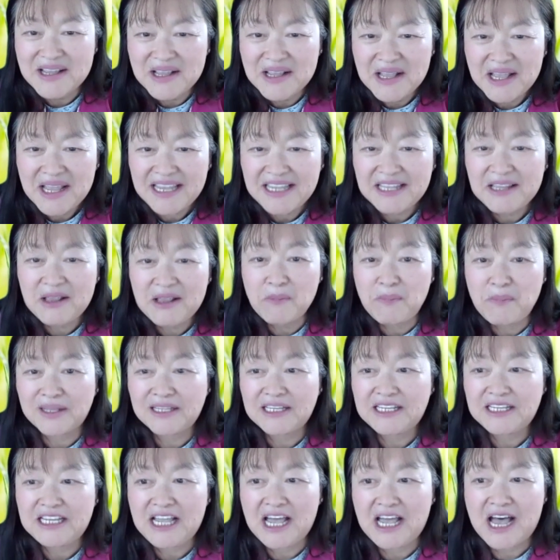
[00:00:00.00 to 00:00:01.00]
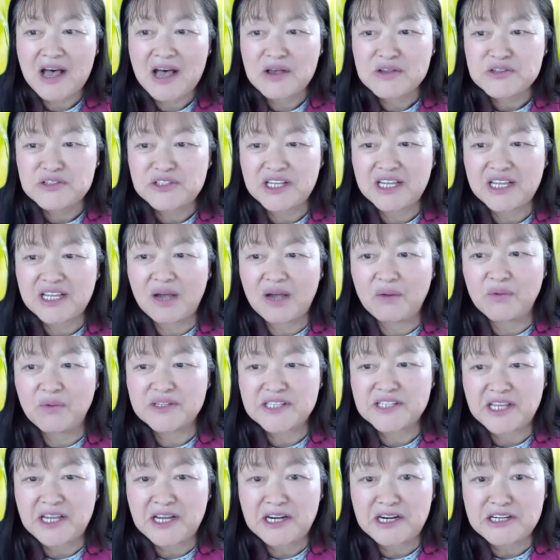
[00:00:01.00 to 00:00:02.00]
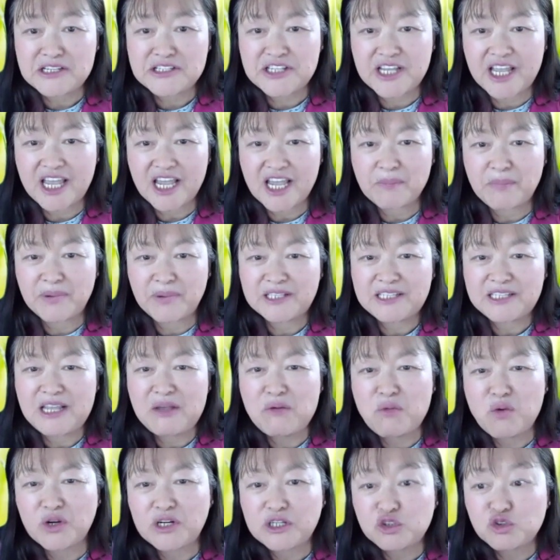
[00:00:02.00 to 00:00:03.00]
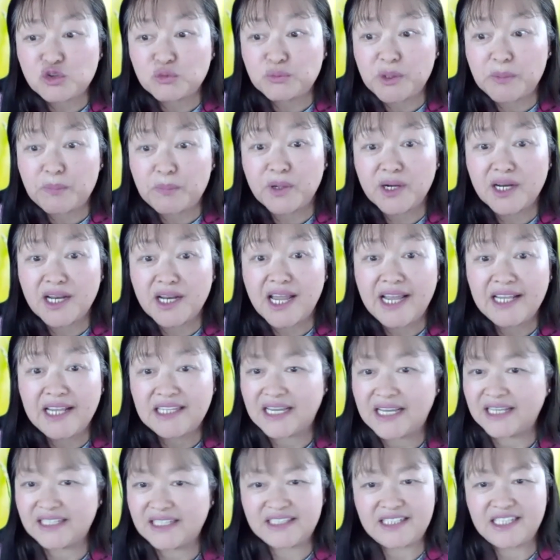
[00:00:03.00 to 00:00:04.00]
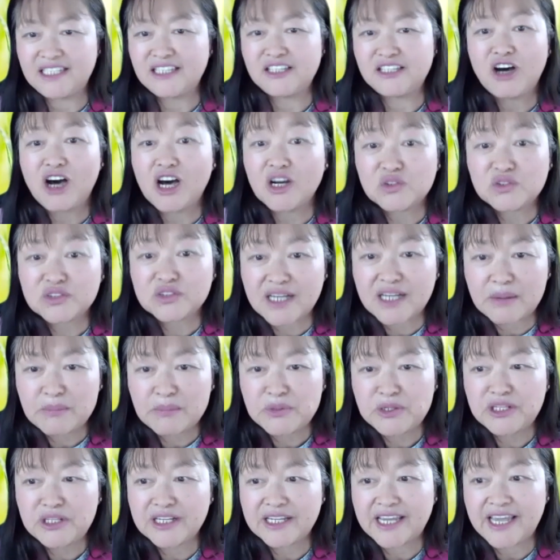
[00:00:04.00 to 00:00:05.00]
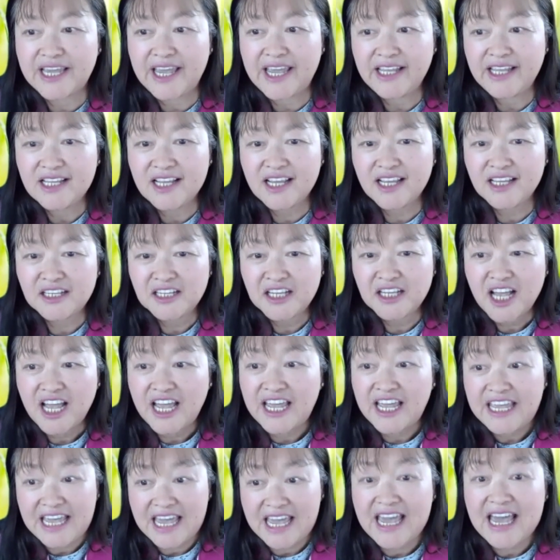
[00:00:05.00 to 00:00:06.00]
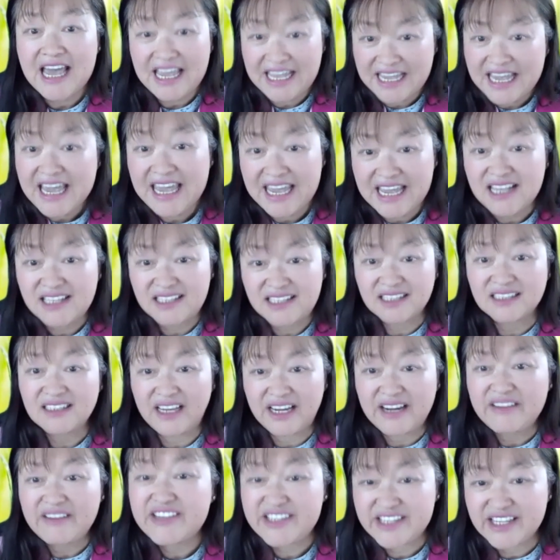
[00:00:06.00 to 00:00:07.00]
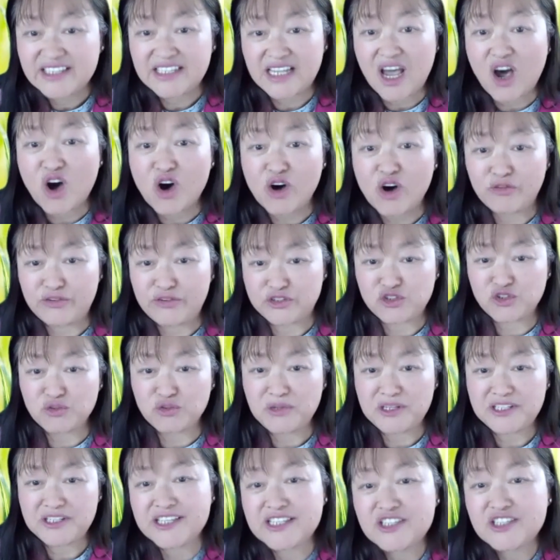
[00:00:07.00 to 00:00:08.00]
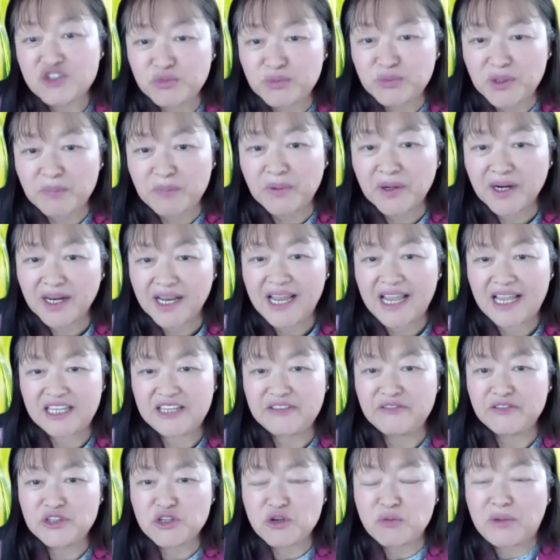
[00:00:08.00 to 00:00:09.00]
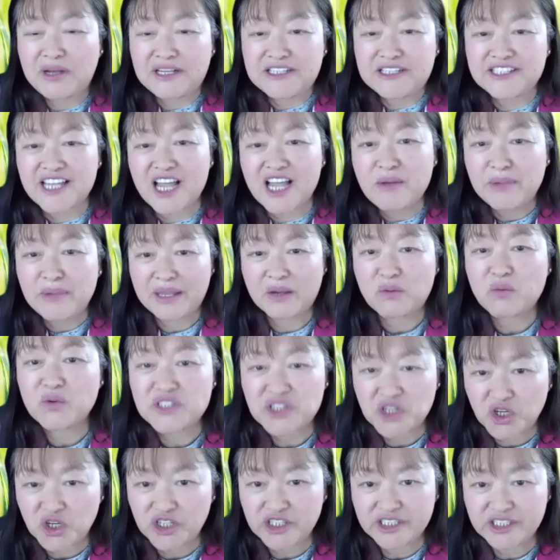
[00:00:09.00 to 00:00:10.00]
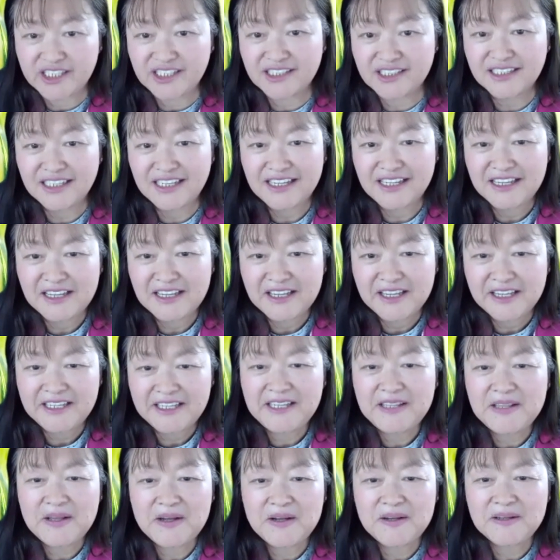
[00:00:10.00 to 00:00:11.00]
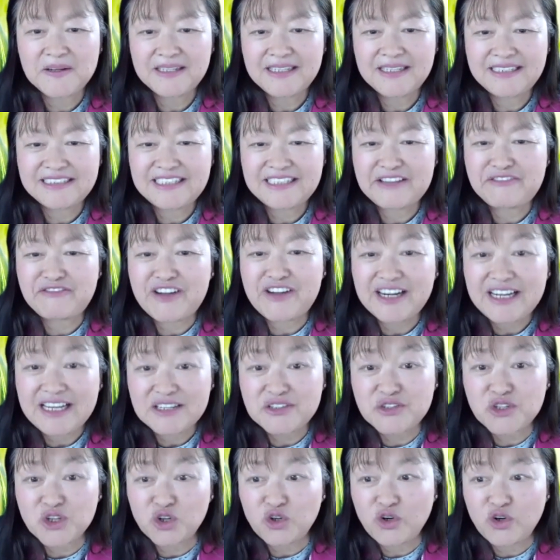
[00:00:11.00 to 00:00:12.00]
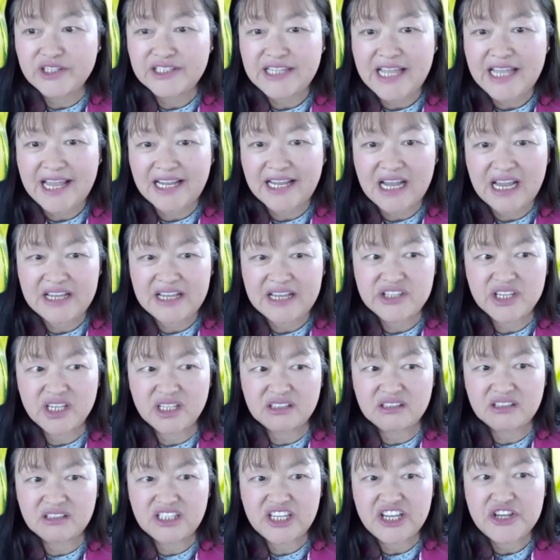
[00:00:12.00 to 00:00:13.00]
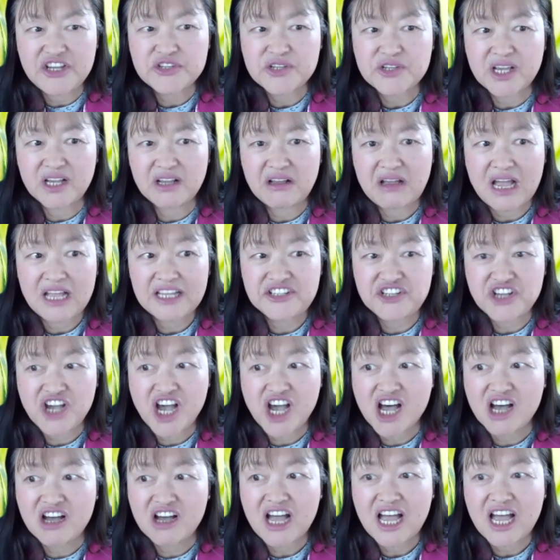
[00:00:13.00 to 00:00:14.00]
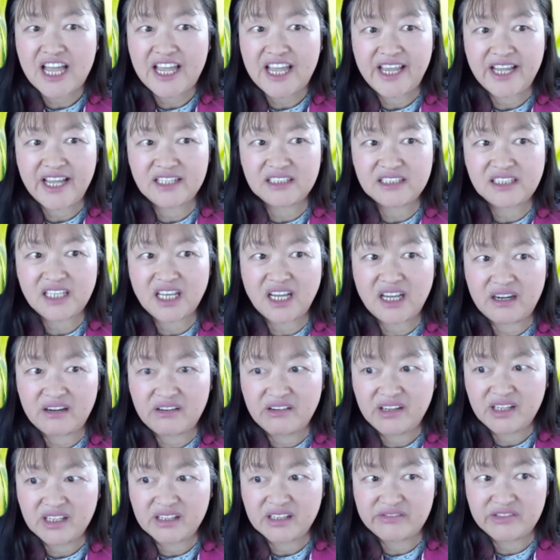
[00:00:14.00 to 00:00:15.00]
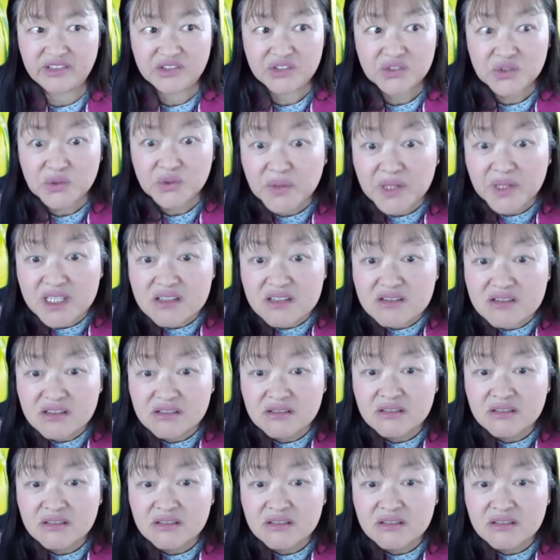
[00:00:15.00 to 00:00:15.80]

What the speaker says: but in Austin, I was air sick. But in order to be polite, I didn't know how to communicate. I ate everything they offered to me just to be polite, even though my stomach was hurting. It's a funny story that I said, geez, John, I had a diarrhea for 2 weeks.